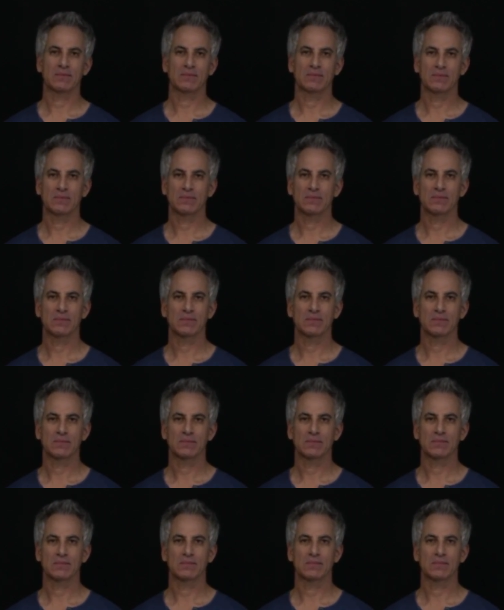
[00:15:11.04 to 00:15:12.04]

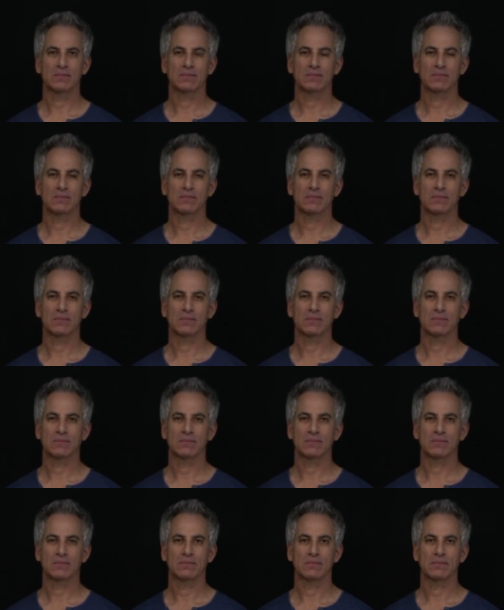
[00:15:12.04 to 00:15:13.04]

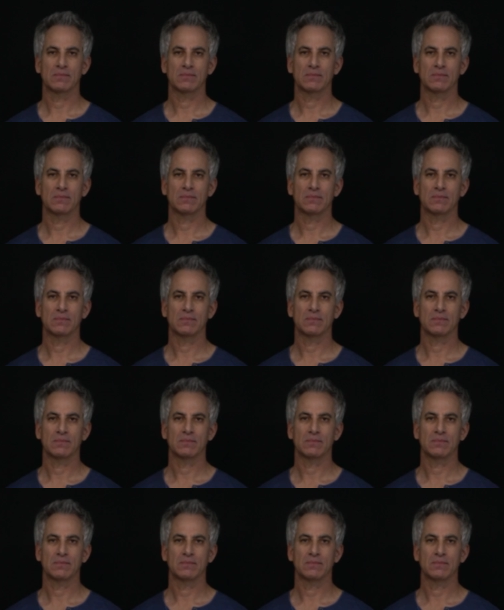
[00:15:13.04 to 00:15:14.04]

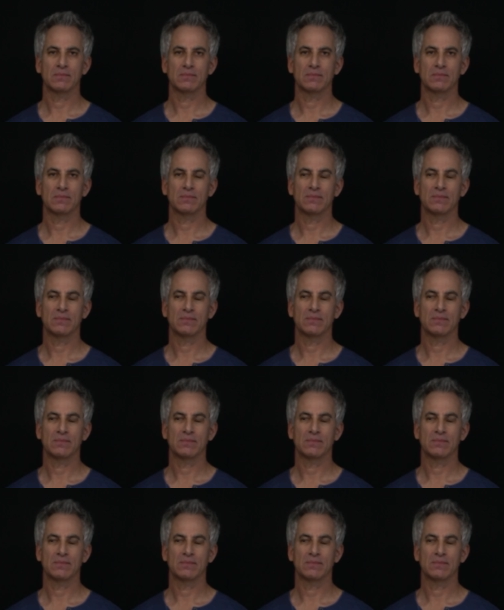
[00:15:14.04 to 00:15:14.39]
Nothing is said.